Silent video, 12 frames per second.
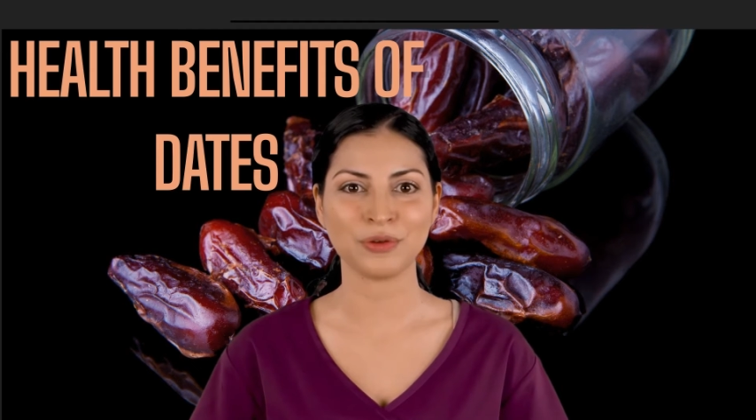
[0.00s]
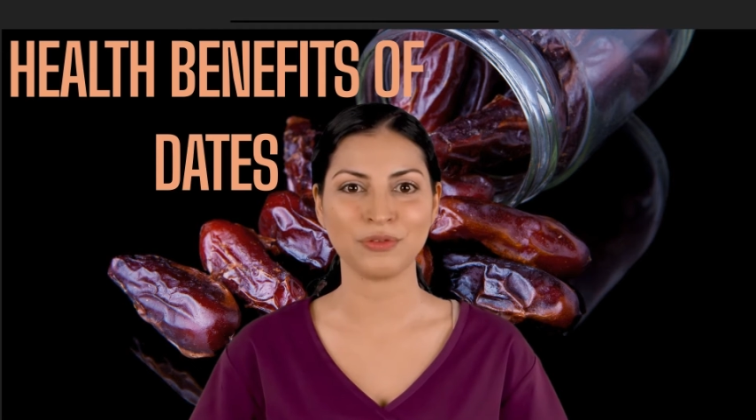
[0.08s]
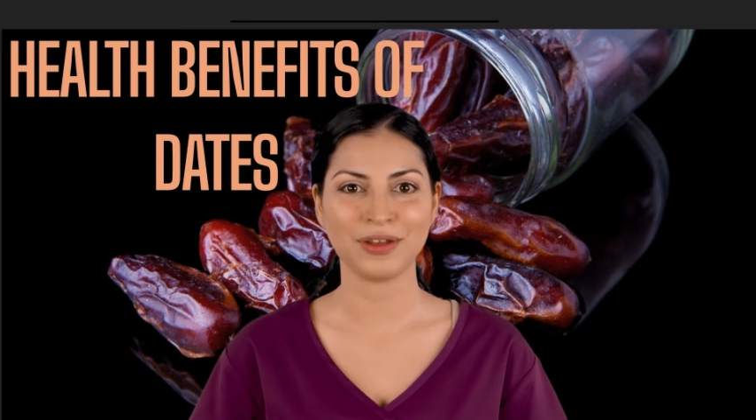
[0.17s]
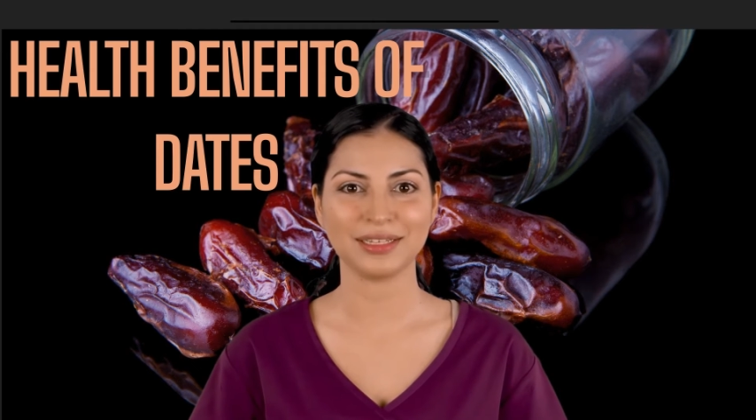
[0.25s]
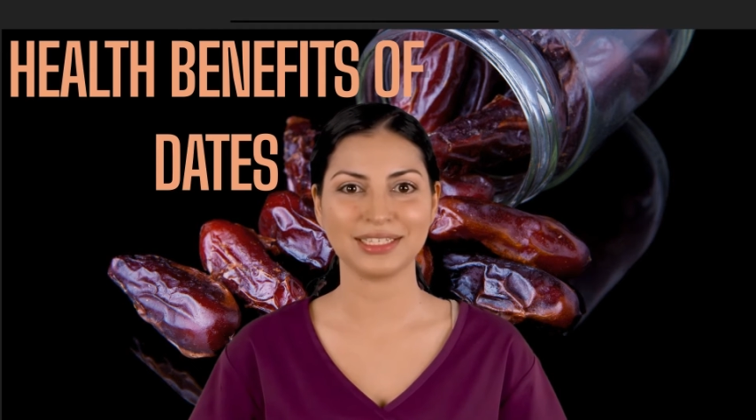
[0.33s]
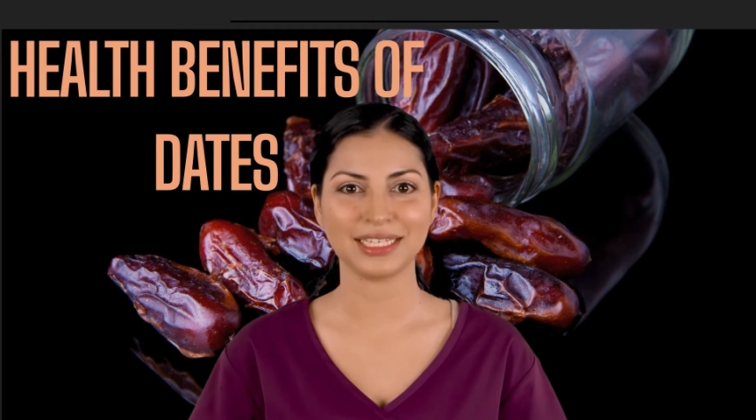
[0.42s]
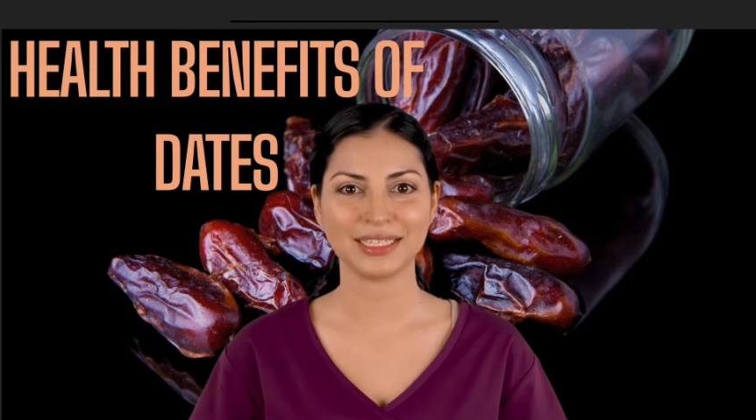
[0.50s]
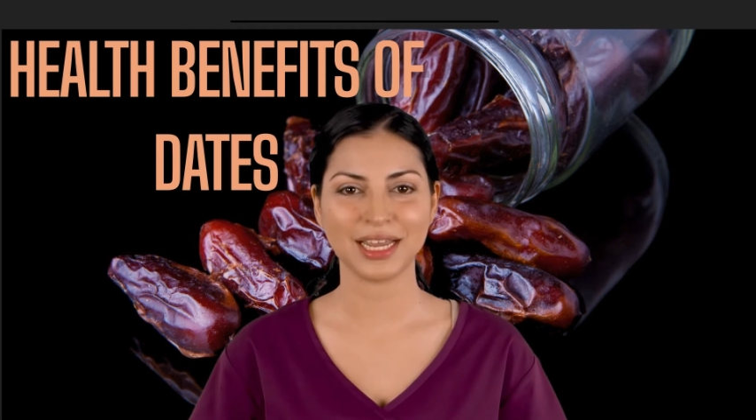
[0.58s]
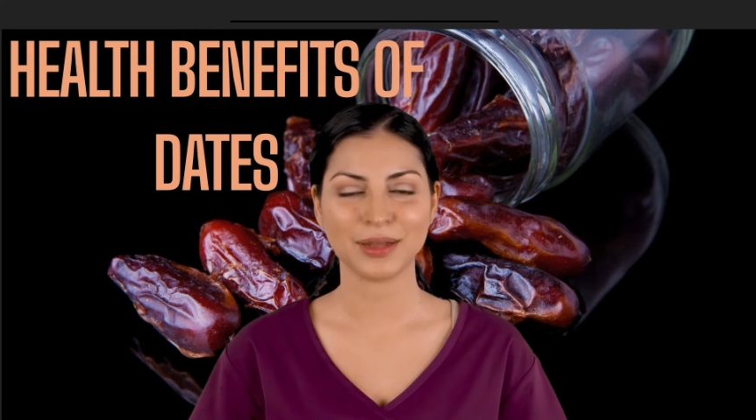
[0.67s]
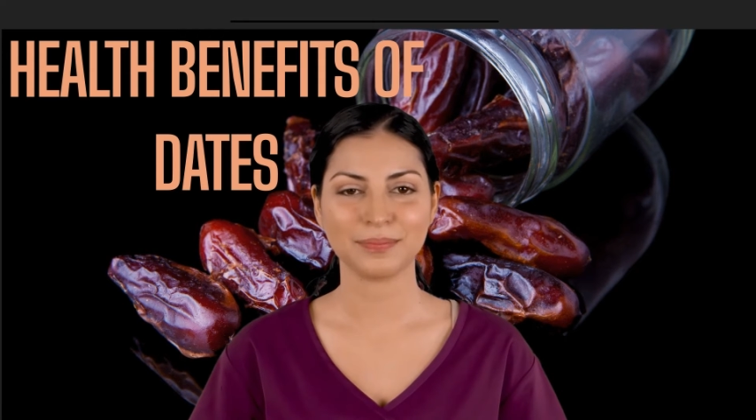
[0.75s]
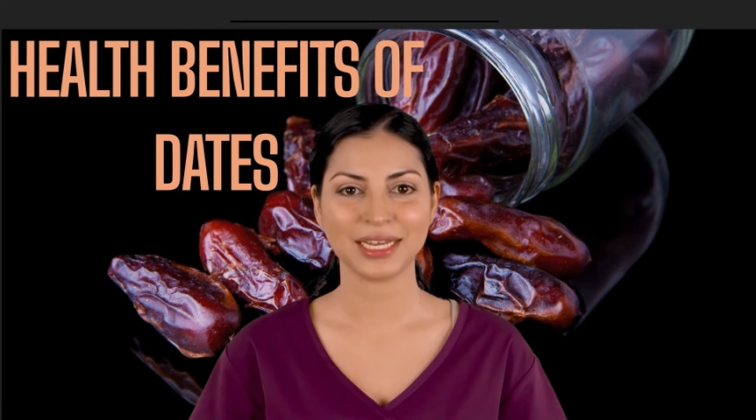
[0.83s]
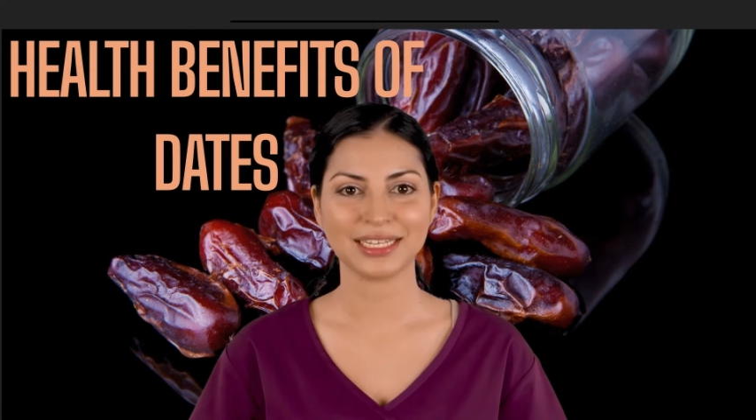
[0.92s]
preventing
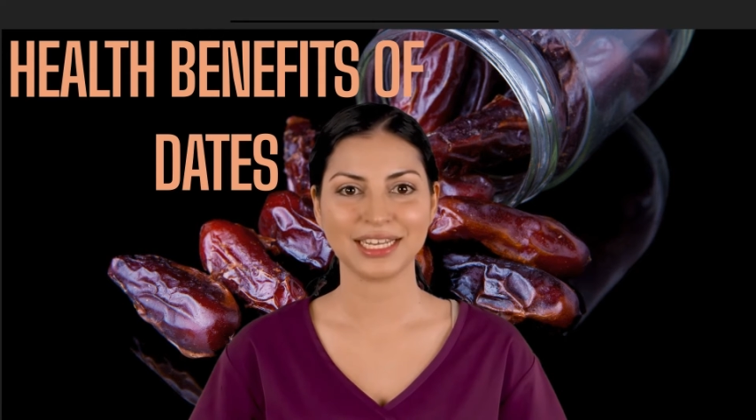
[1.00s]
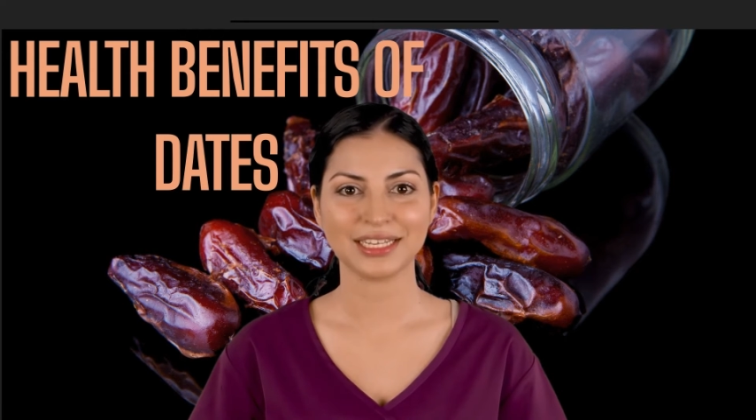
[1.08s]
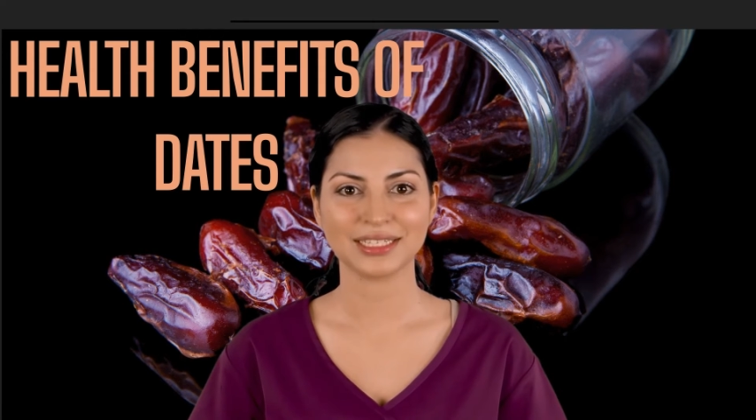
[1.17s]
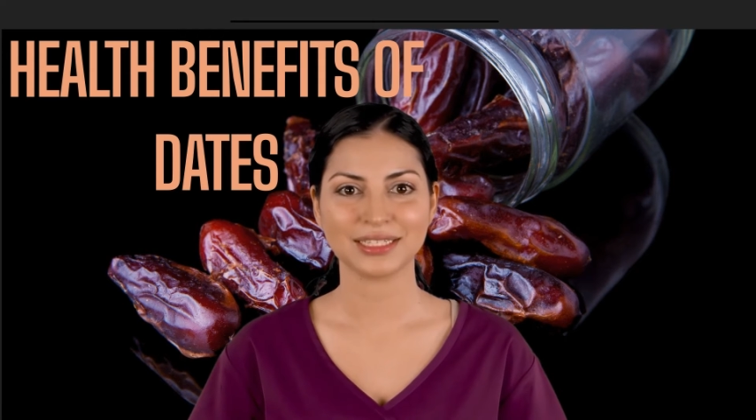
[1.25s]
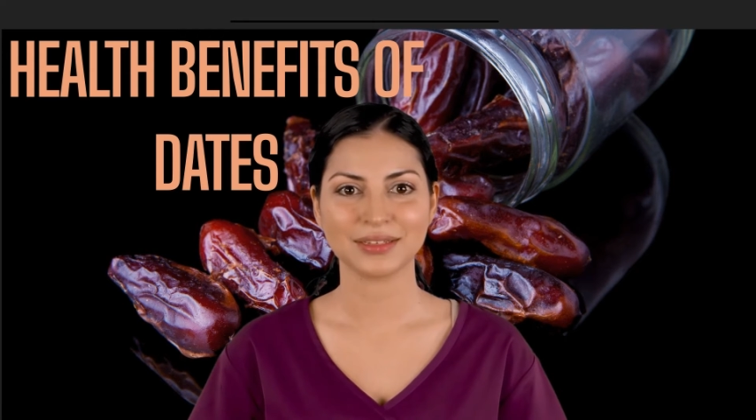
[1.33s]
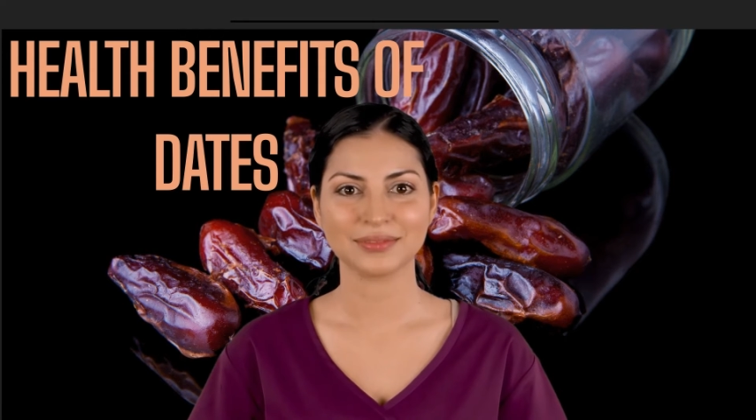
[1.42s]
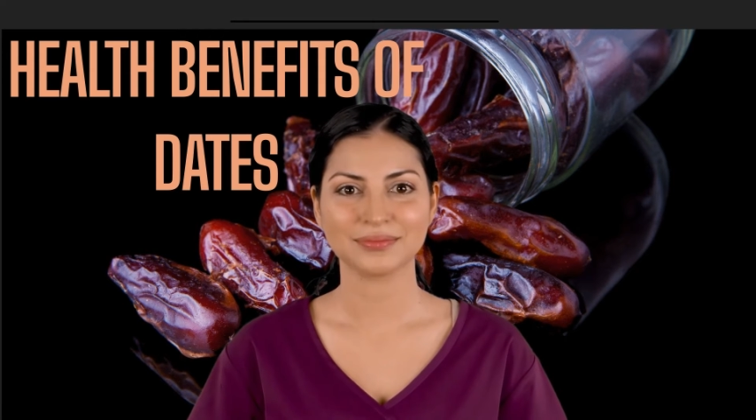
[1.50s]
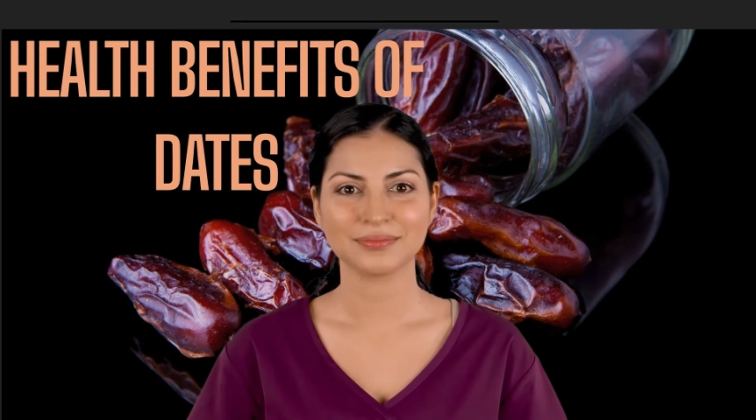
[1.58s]
diabetes.